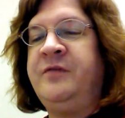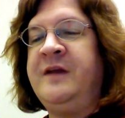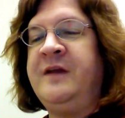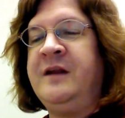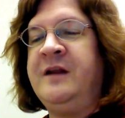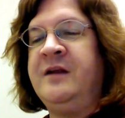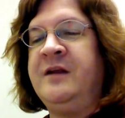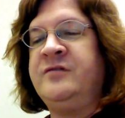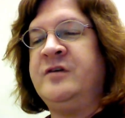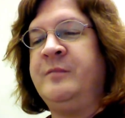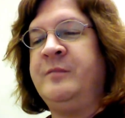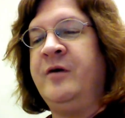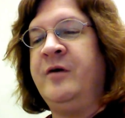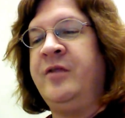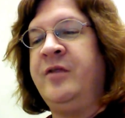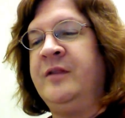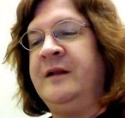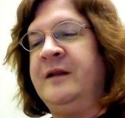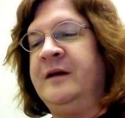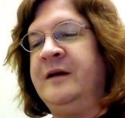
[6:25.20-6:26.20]
But seeing as you're
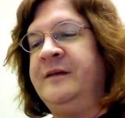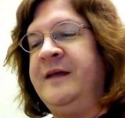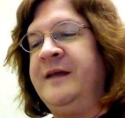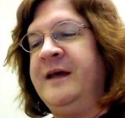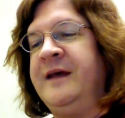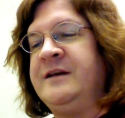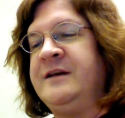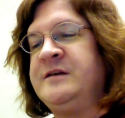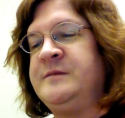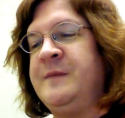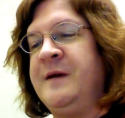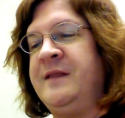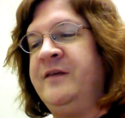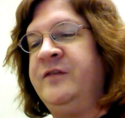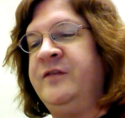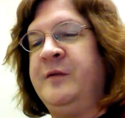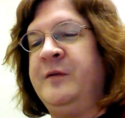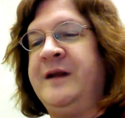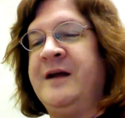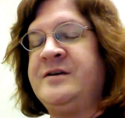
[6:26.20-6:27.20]
both a little touched by
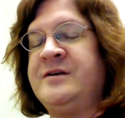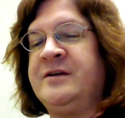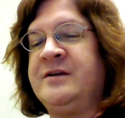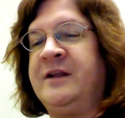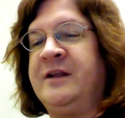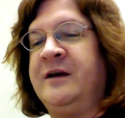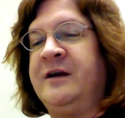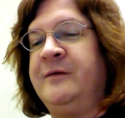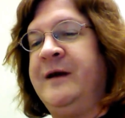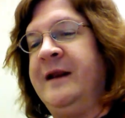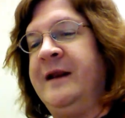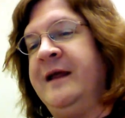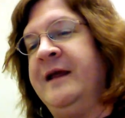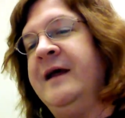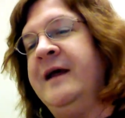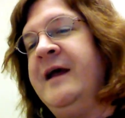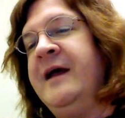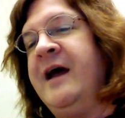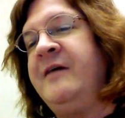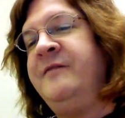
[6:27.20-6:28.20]
the supernatural
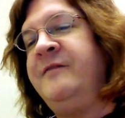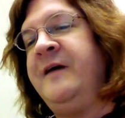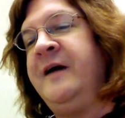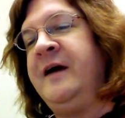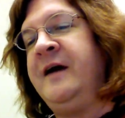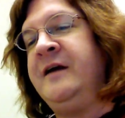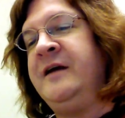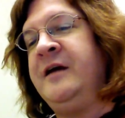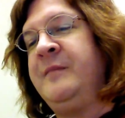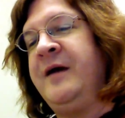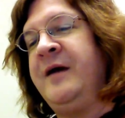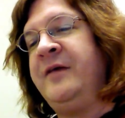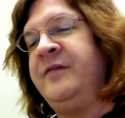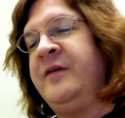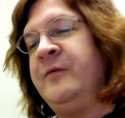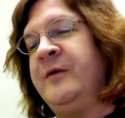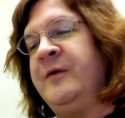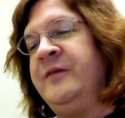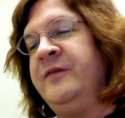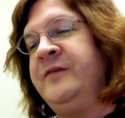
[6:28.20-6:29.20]
already, I figure you're the
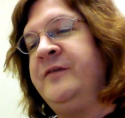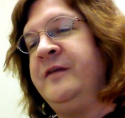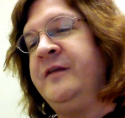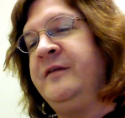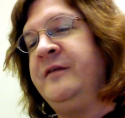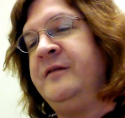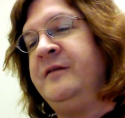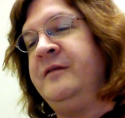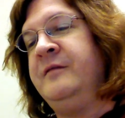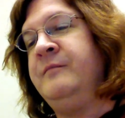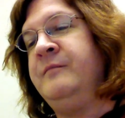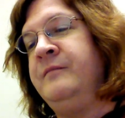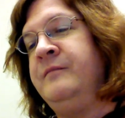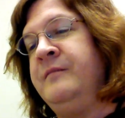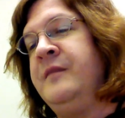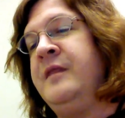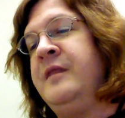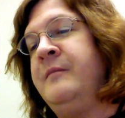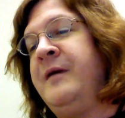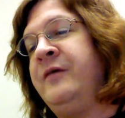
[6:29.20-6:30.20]
best
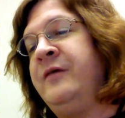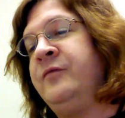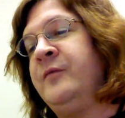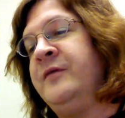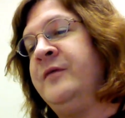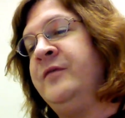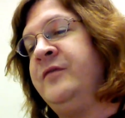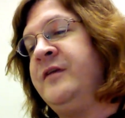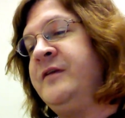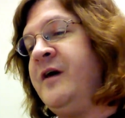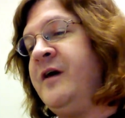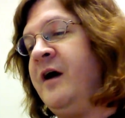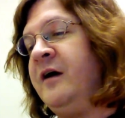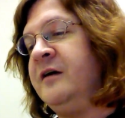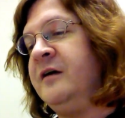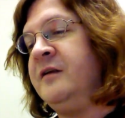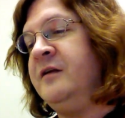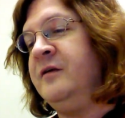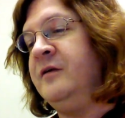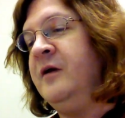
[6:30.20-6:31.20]
ones to
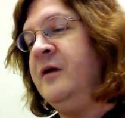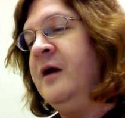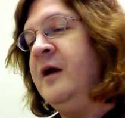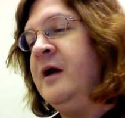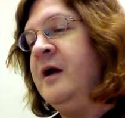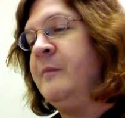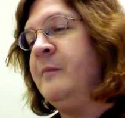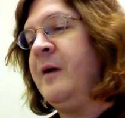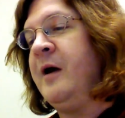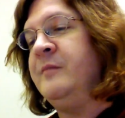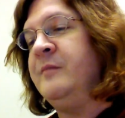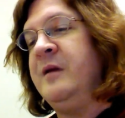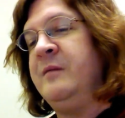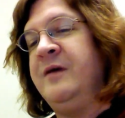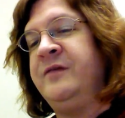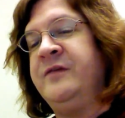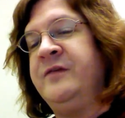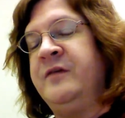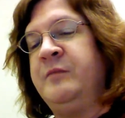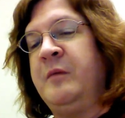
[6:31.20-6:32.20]
talk to about me
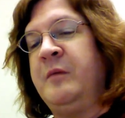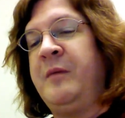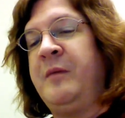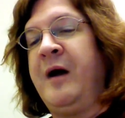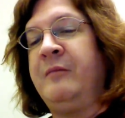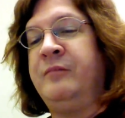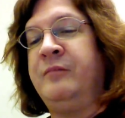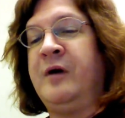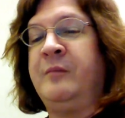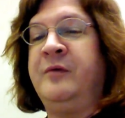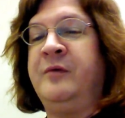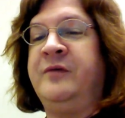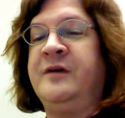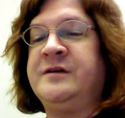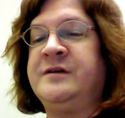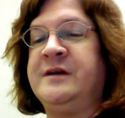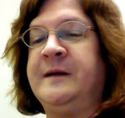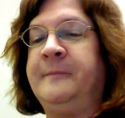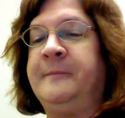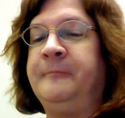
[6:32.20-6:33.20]
business
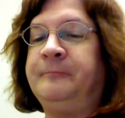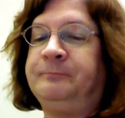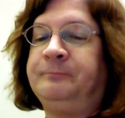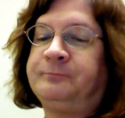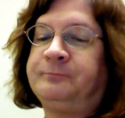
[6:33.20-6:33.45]
proposition.